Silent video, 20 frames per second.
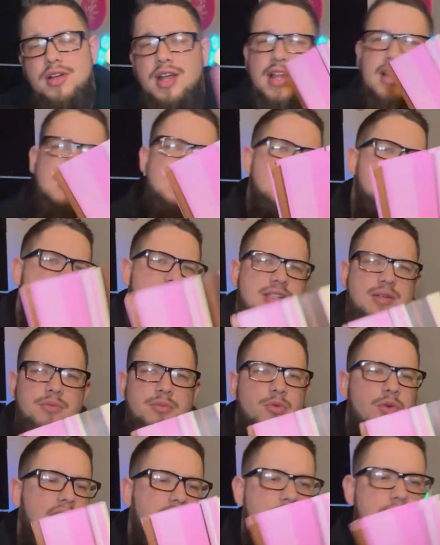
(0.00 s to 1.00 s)
Now, this is just
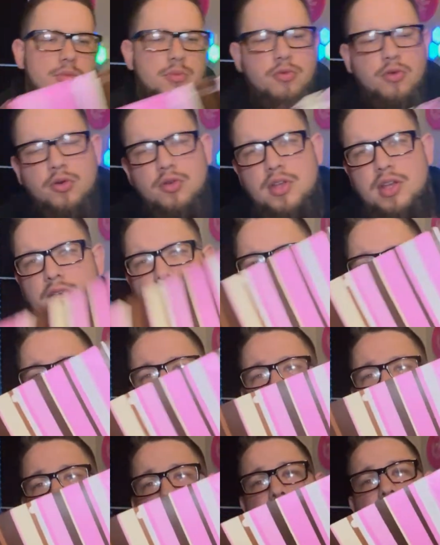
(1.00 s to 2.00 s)
some random folder that was in
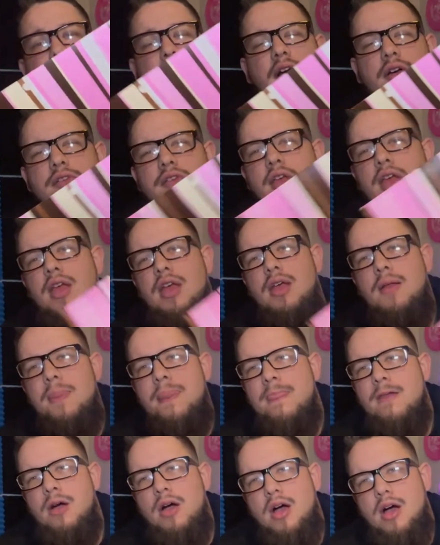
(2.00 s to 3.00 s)
my parents' house
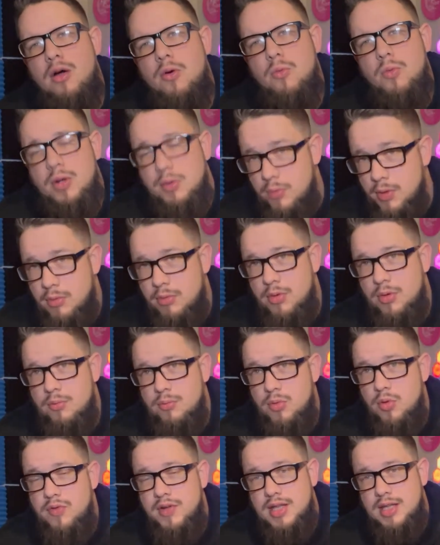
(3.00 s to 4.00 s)
uh, when we were
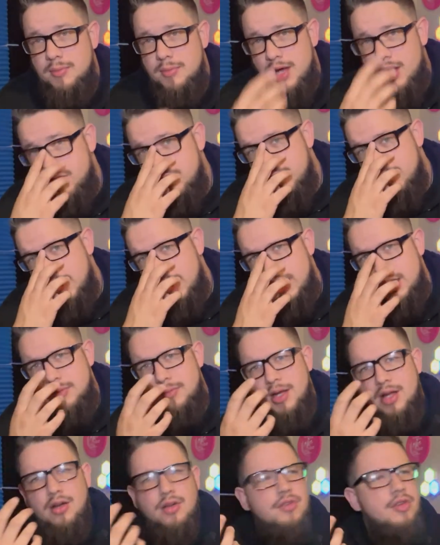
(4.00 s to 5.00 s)
moving them out and cleaning
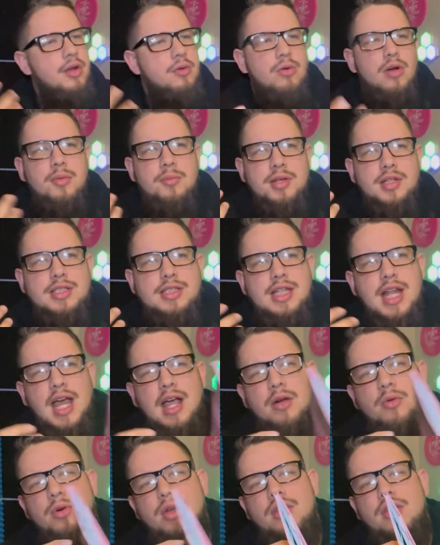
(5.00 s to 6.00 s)
them out. And I was like, well, I'm going to
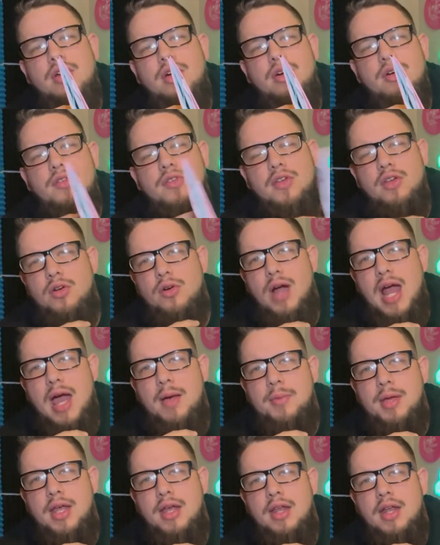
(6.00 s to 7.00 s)
snag one of those and
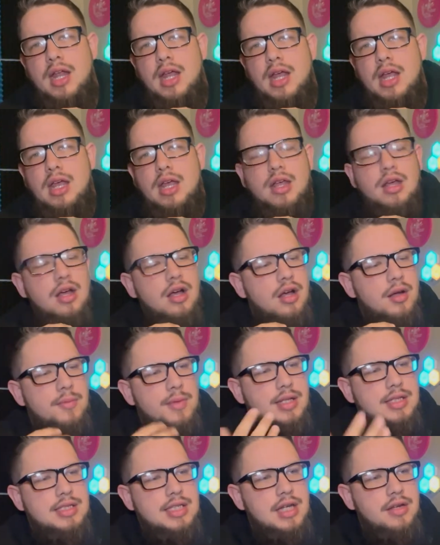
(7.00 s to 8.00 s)
grab it um,
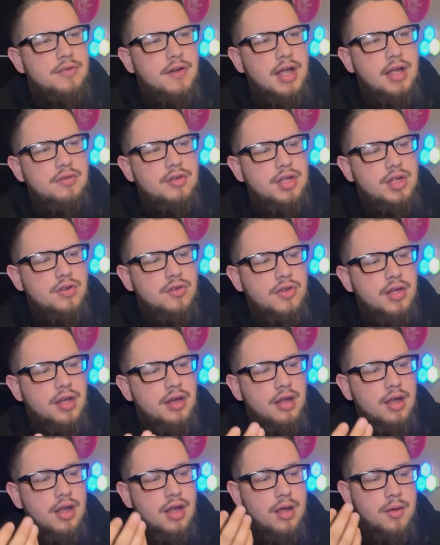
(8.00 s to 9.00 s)
and see if I even use it.